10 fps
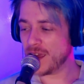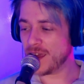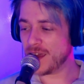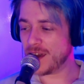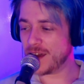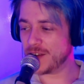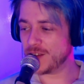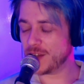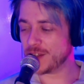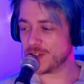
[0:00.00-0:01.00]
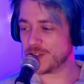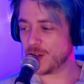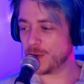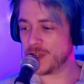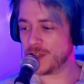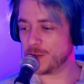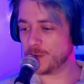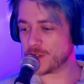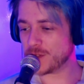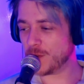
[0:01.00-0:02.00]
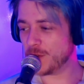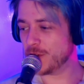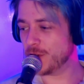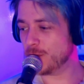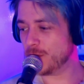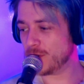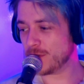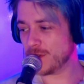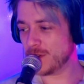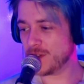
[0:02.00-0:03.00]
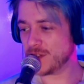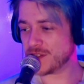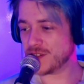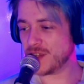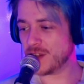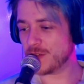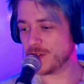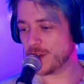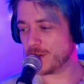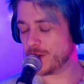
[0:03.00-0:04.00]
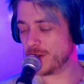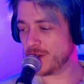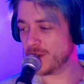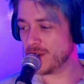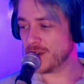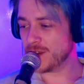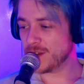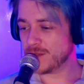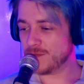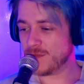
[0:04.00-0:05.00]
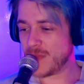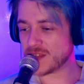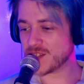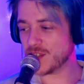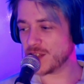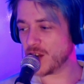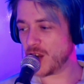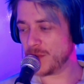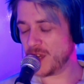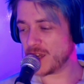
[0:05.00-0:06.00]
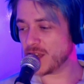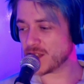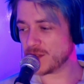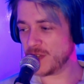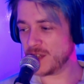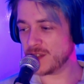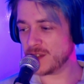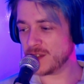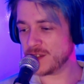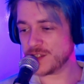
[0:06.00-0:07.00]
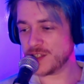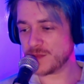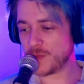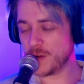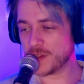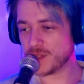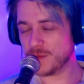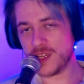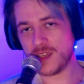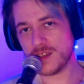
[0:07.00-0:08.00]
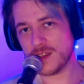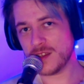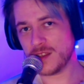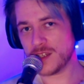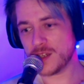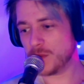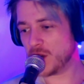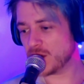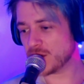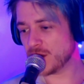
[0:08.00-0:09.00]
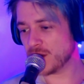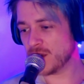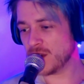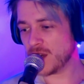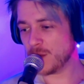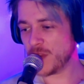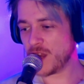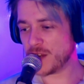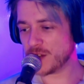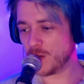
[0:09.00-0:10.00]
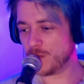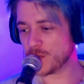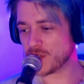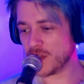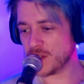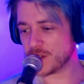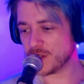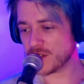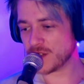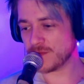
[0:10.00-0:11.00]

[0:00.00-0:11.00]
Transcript: unlike Chloe, who responded with hysteria and massing an army against me, she spoke to me like a person and we had conversations.